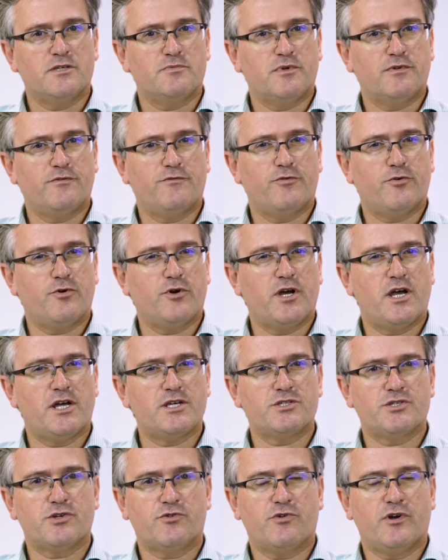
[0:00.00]
it's been
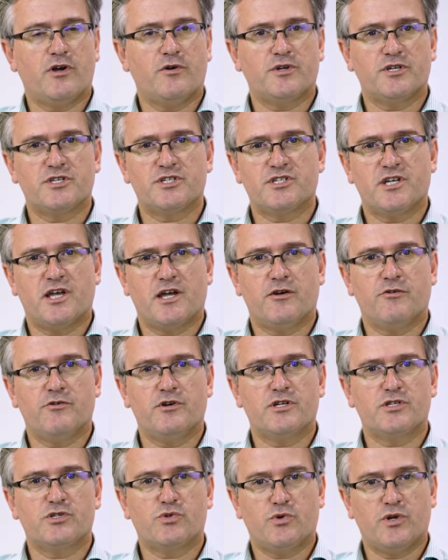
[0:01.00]
forecast to grow at a
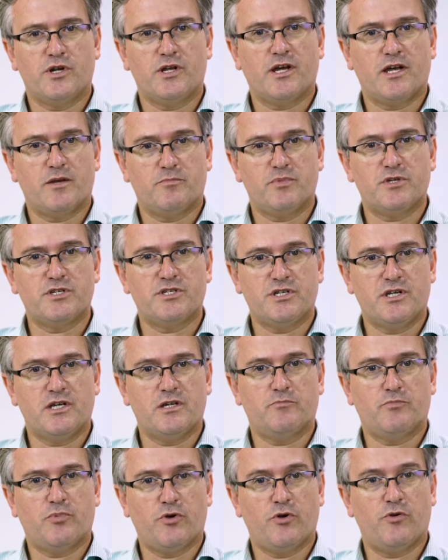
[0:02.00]
staggering 28%
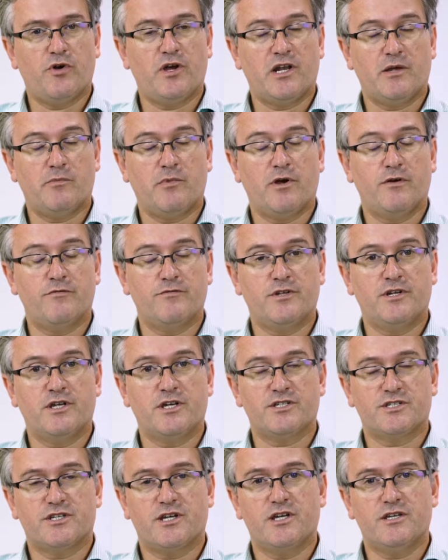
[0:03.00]
per annum over the
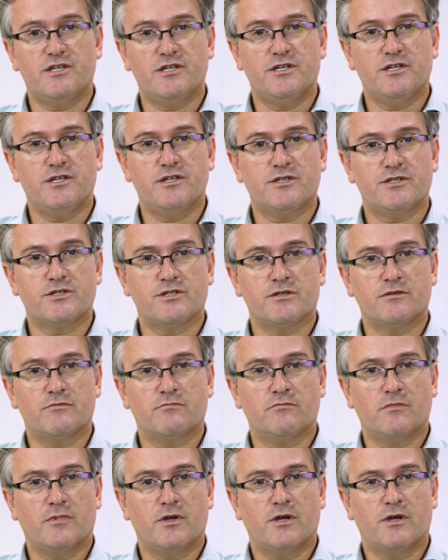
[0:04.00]
next 8 years.
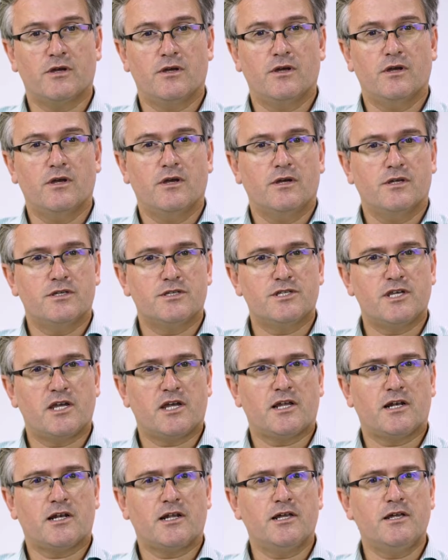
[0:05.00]
And
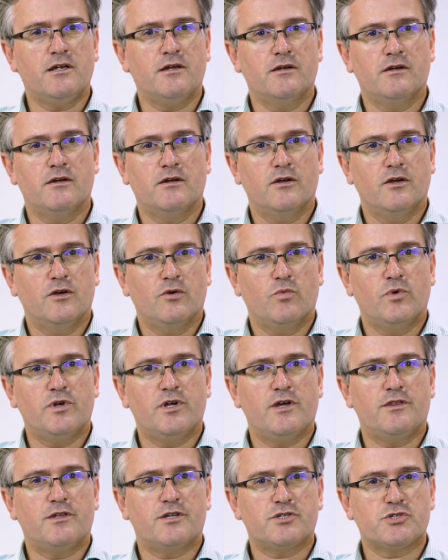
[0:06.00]
secondly, we
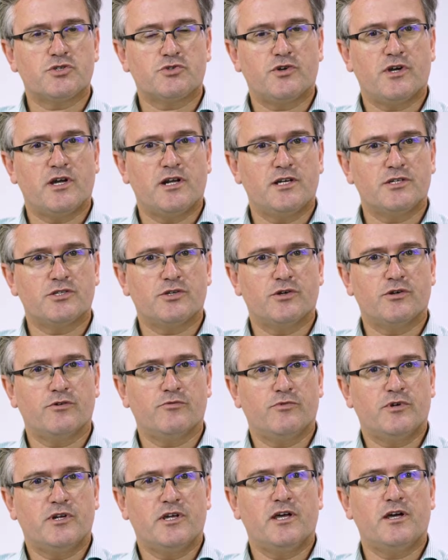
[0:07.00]
know that Australia is
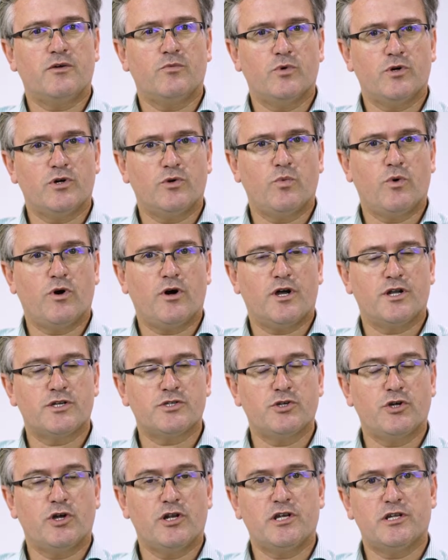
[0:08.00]
renowned worldwide as
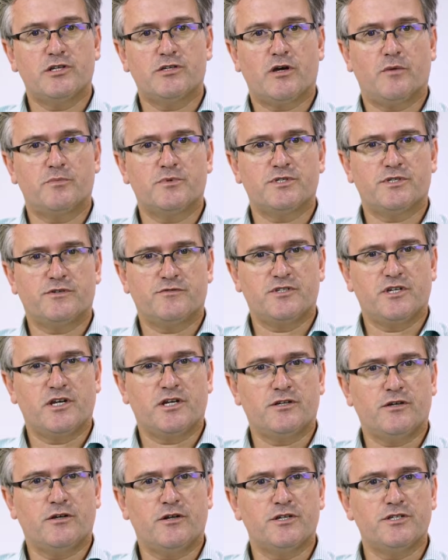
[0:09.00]
early adopters of
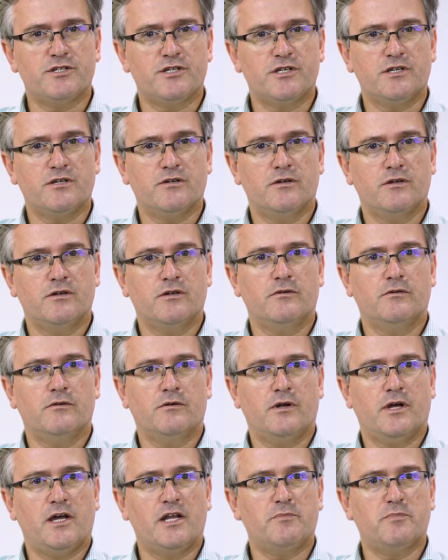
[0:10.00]
technology.
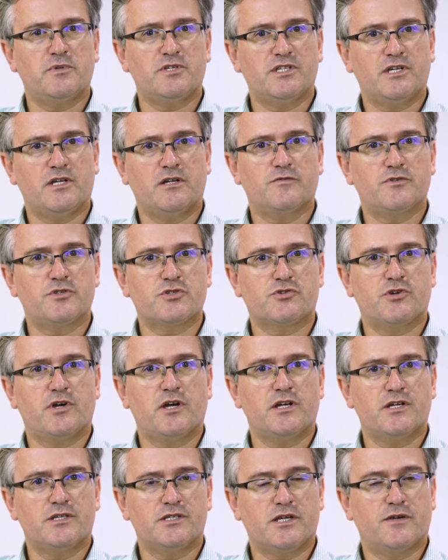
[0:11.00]
80% of
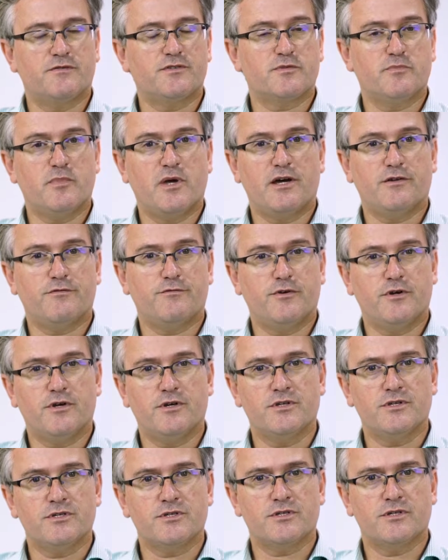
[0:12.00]
Australians have
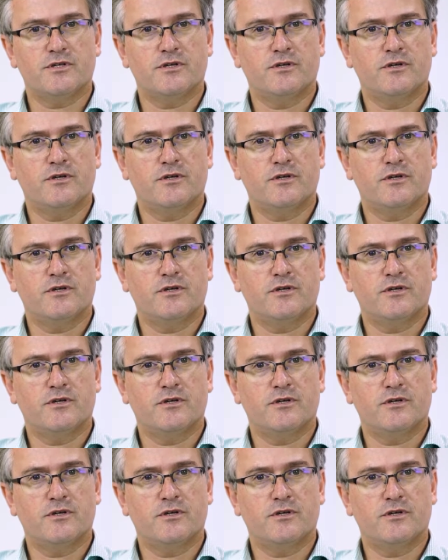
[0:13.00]
smartphones.